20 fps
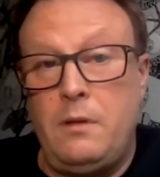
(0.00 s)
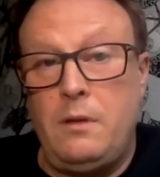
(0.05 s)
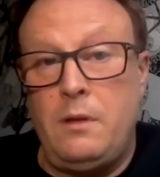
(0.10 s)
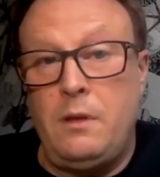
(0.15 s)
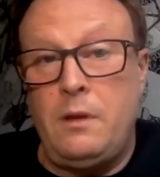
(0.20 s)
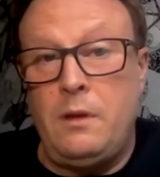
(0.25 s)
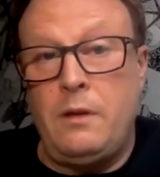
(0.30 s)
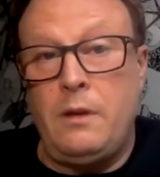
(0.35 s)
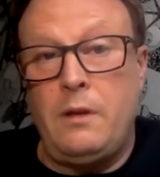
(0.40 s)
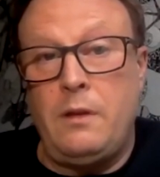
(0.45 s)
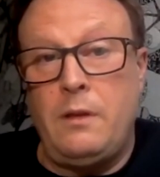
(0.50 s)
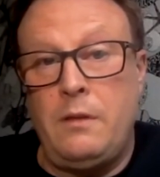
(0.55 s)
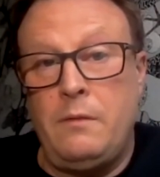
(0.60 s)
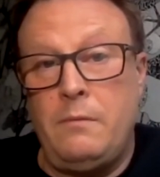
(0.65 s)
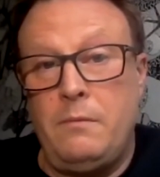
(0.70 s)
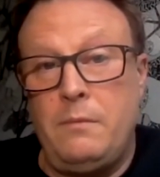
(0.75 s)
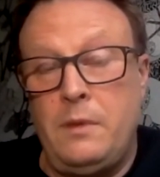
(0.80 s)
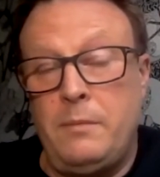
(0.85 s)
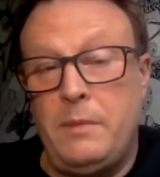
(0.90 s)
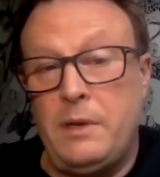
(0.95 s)
The
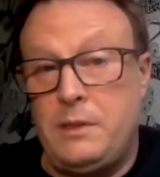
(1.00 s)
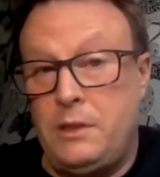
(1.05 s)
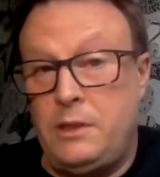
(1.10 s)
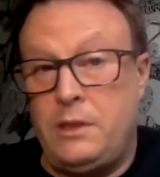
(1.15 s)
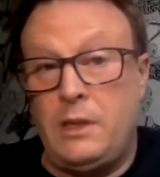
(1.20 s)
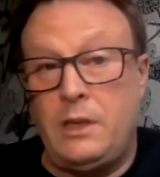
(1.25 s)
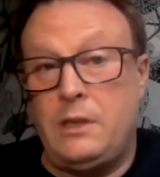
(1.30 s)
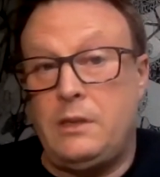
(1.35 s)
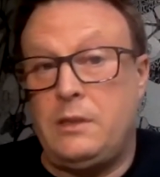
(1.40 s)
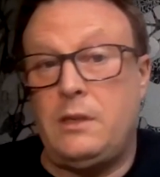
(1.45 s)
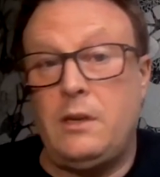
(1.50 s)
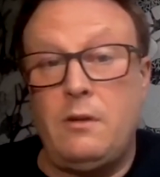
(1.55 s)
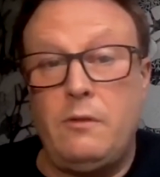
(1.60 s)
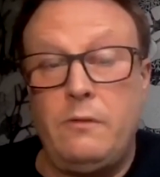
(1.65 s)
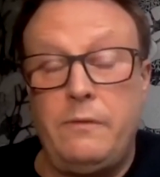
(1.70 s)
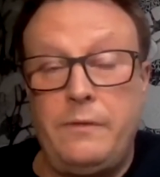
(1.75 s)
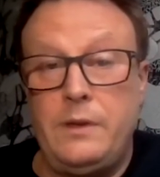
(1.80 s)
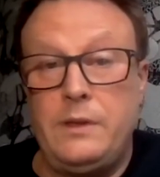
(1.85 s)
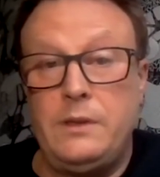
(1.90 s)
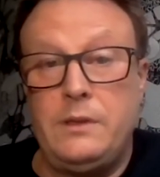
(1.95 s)
messaging
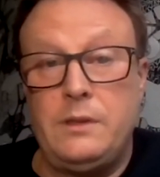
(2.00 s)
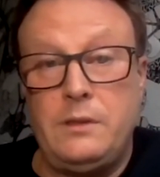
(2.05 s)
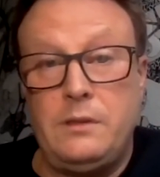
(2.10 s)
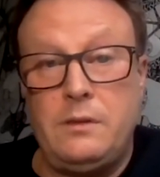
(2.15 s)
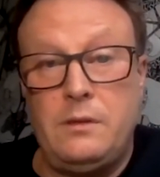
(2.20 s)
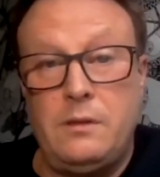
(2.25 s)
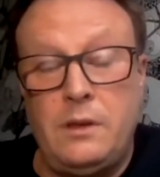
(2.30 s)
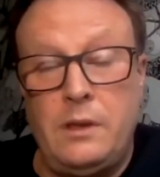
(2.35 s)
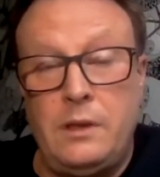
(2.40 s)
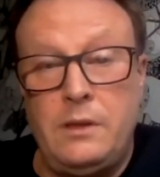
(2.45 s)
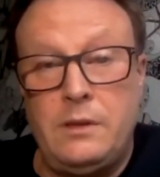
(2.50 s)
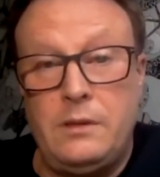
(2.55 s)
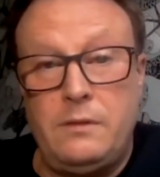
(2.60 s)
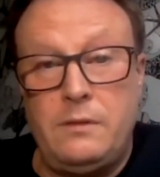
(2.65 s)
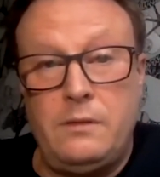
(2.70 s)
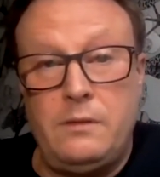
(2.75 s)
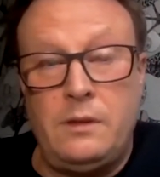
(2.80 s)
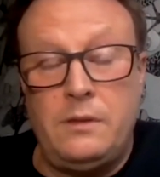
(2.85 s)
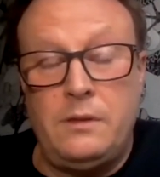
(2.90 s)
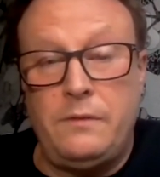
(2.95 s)
itself is
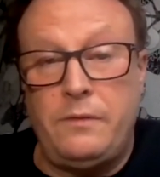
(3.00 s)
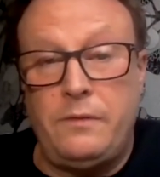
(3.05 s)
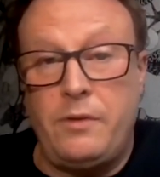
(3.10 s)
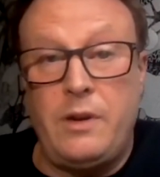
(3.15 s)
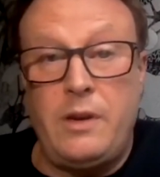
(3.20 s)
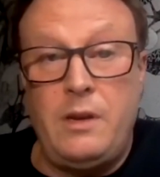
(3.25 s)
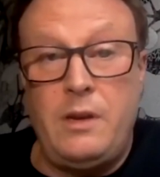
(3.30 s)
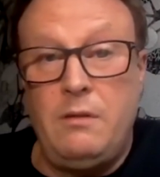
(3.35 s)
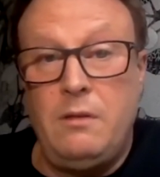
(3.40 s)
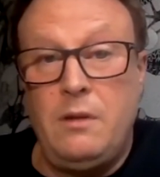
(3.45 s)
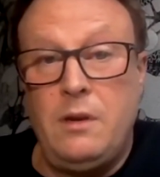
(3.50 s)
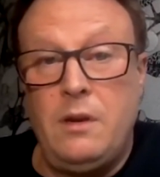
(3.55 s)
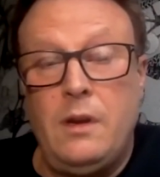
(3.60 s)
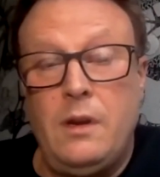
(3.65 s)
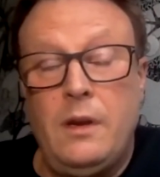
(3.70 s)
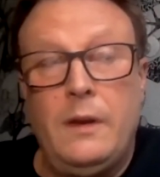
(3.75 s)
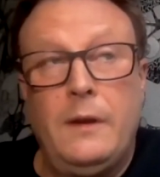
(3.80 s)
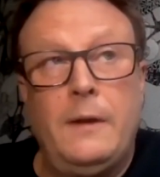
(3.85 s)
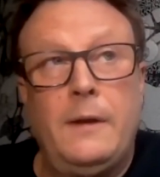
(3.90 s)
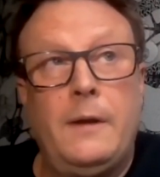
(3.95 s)
free.
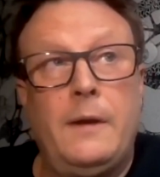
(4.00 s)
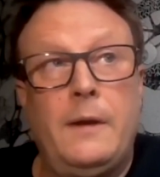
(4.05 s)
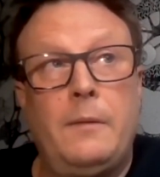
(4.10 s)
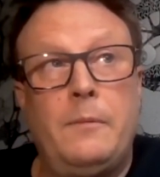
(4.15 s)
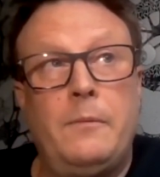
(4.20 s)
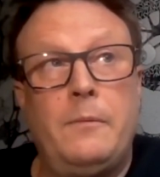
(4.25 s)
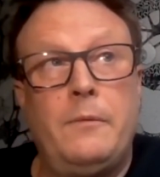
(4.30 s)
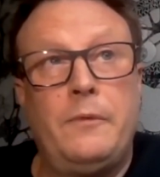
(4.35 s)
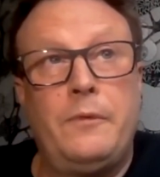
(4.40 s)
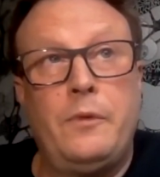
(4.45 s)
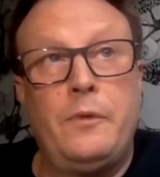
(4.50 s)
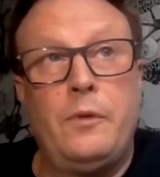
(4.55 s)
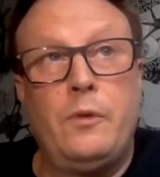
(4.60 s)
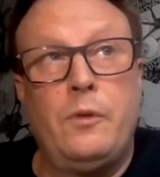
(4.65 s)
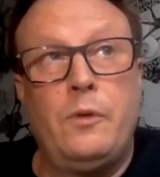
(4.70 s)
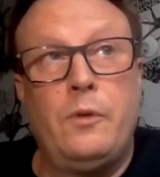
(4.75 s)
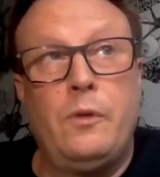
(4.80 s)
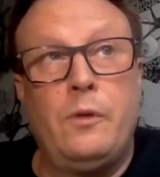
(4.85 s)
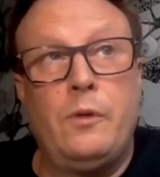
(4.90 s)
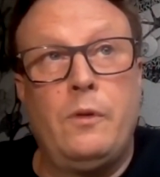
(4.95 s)

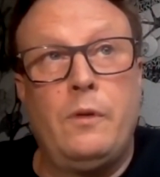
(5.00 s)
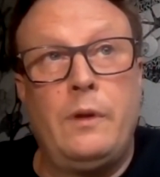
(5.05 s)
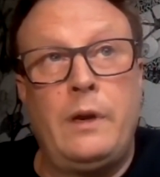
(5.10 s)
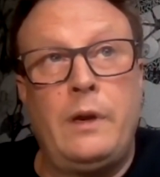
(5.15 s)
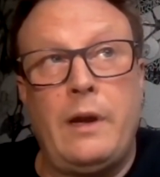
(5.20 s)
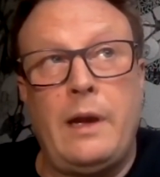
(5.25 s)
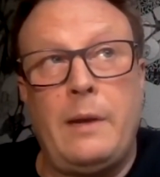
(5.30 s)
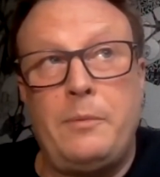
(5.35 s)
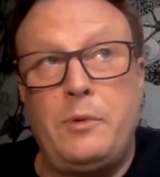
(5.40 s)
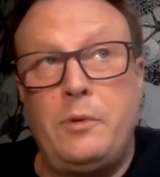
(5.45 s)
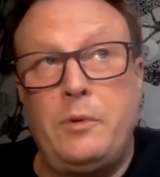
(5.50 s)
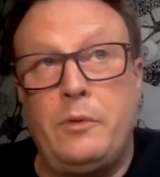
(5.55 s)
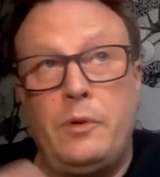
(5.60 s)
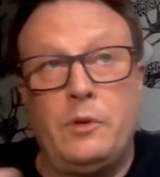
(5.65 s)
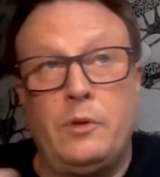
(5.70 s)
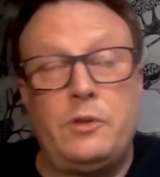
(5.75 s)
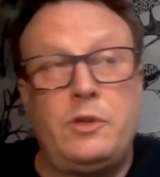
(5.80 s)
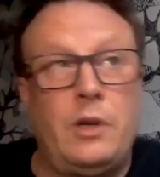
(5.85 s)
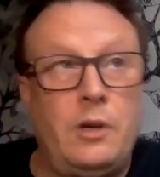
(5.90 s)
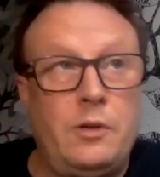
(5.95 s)
For Apple are
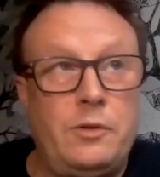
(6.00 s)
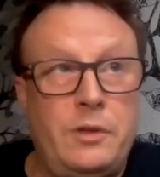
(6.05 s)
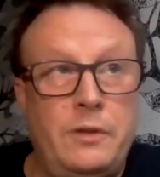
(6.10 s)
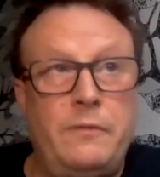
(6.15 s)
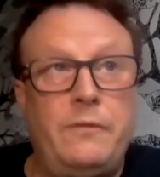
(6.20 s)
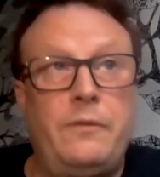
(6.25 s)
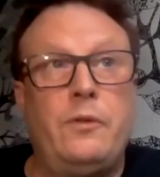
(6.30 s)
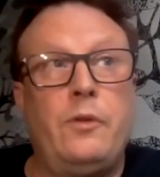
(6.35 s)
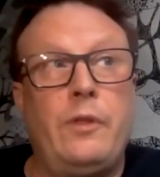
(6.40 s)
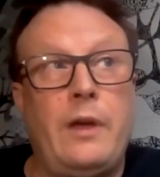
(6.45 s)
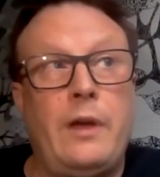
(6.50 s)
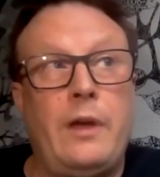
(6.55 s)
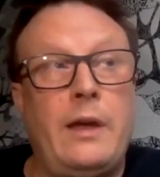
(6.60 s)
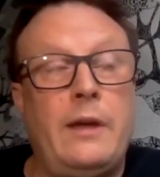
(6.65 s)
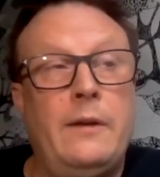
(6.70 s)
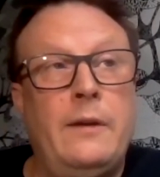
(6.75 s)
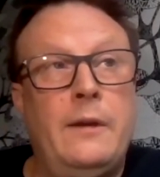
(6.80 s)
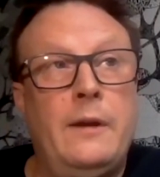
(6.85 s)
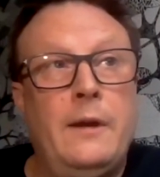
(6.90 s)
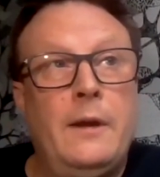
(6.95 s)
not charging for that,
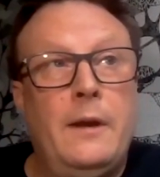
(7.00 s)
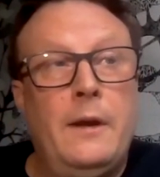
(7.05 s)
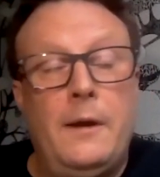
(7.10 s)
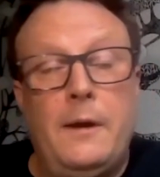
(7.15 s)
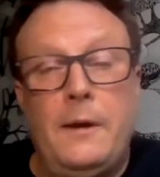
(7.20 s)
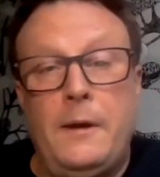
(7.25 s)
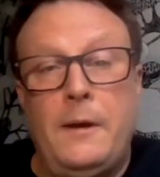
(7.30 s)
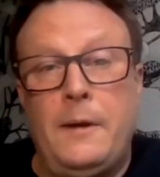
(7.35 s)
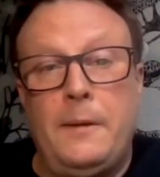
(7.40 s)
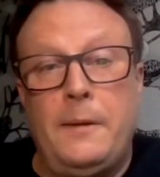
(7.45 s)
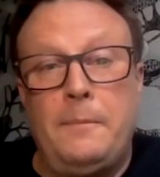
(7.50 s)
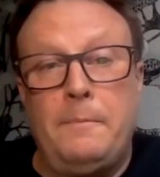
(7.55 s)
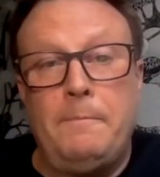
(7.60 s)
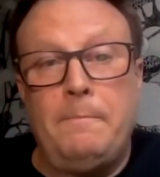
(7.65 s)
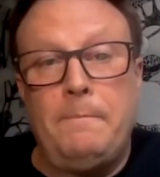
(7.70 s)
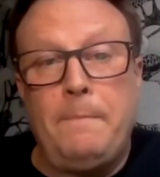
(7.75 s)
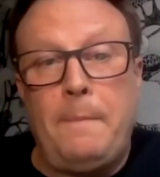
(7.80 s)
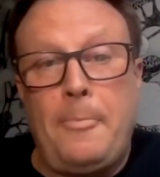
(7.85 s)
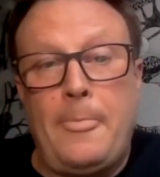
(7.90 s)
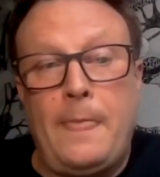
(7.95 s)

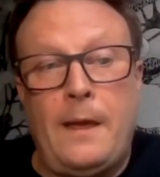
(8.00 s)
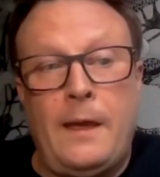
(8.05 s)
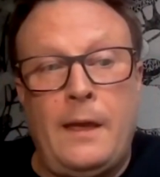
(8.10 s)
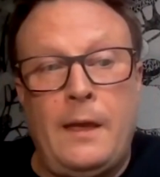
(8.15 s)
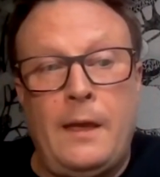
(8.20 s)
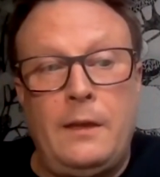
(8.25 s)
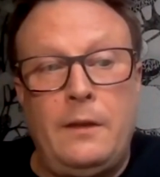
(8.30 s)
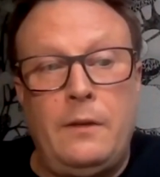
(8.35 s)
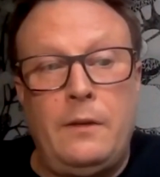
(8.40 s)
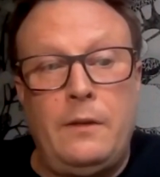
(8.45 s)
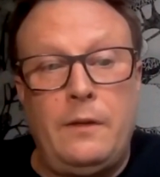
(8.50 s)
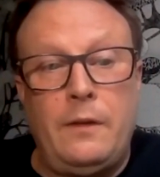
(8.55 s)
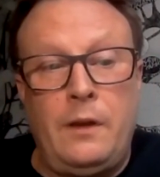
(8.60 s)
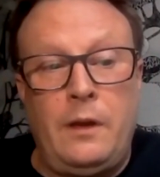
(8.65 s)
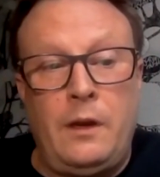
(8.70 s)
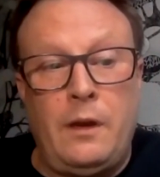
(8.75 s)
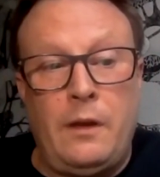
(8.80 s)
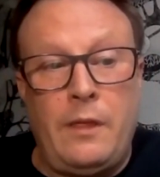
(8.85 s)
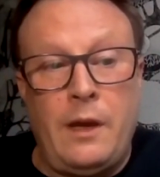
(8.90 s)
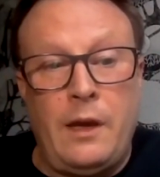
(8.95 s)
and
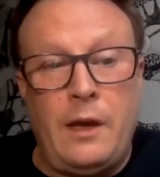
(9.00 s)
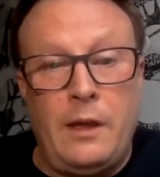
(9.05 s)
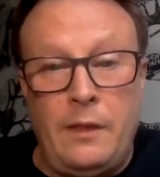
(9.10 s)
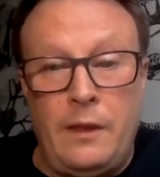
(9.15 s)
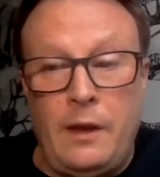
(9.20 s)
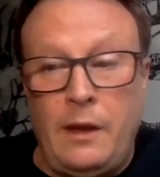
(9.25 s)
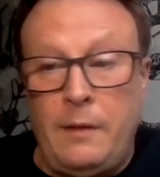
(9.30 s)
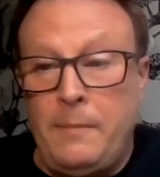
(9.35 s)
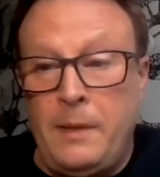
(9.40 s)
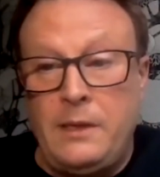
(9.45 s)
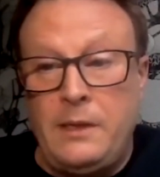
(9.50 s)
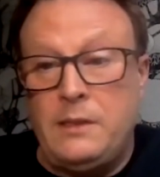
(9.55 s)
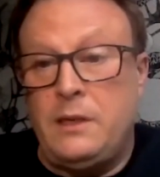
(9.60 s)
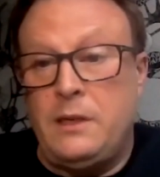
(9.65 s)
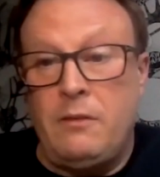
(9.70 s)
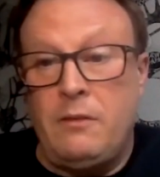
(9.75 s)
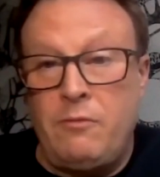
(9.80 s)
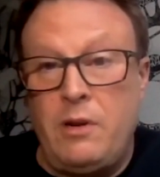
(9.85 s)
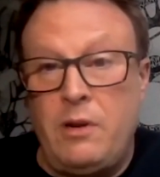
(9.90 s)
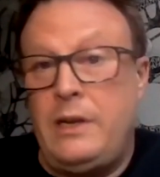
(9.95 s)
that makes
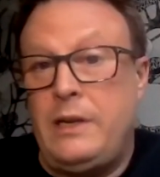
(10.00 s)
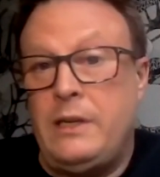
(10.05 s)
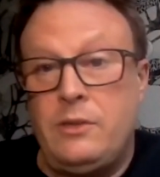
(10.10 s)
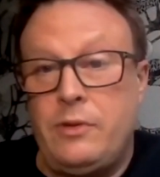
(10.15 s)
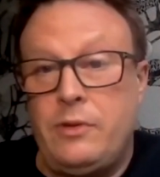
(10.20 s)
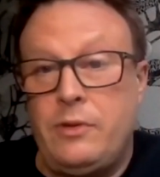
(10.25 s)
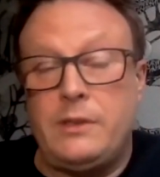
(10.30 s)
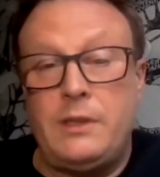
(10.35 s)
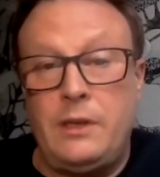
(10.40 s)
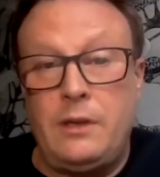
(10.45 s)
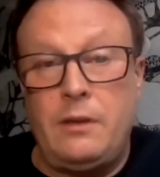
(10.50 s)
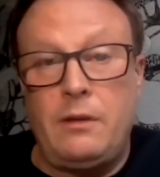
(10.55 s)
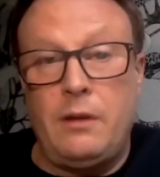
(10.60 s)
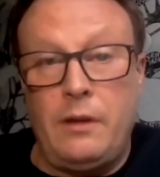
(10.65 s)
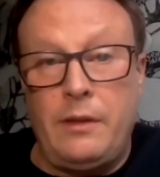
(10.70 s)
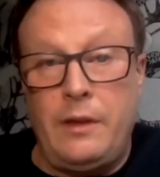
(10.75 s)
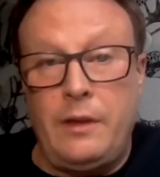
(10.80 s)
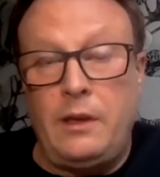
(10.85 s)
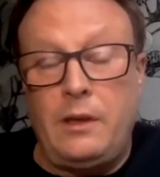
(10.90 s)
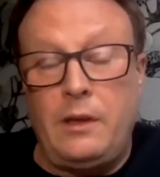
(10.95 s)
it a really interesting, I
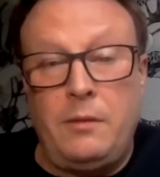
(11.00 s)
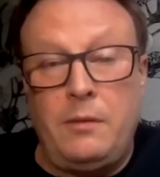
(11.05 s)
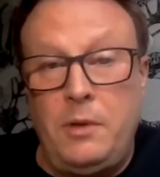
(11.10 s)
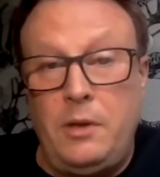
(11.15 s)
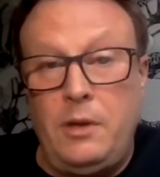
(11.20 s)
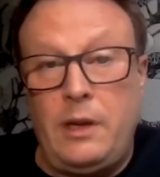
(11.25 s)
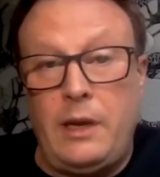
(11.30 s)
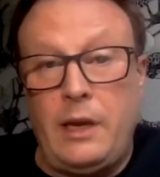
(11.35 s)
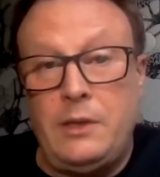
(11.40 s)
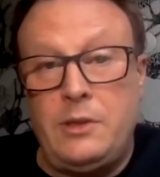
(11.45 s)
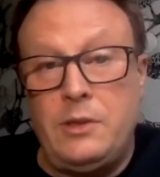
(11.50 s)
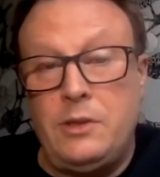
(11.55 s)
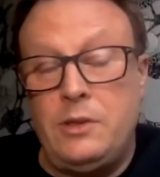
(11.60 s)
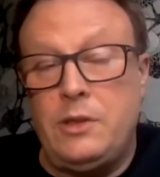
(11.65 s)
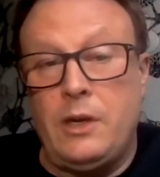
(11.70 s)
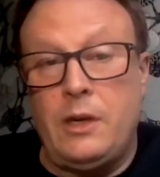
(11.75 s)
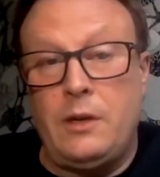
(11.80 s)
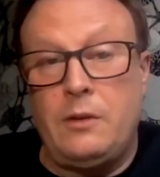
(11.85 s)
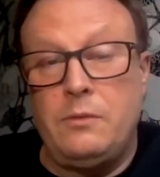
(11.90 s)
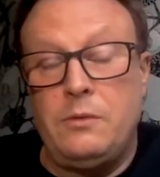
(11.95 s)
think, communication
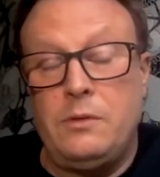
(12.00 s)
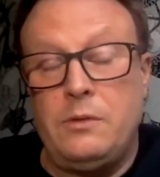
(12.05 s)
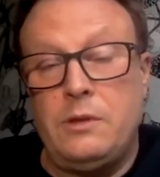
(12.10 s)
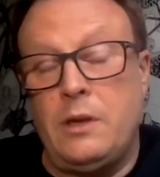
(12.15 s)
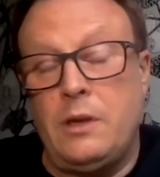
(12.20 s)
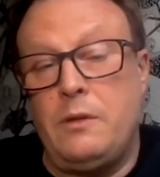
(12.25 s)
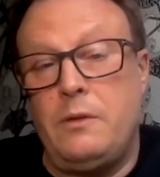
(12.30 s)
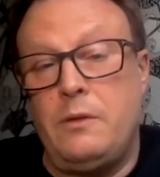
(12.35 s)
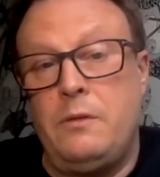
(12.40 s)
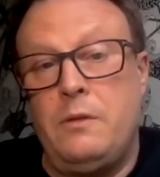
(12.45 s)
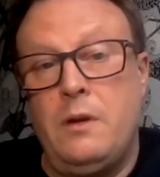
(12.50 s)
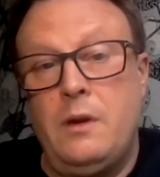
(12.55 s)
channel. So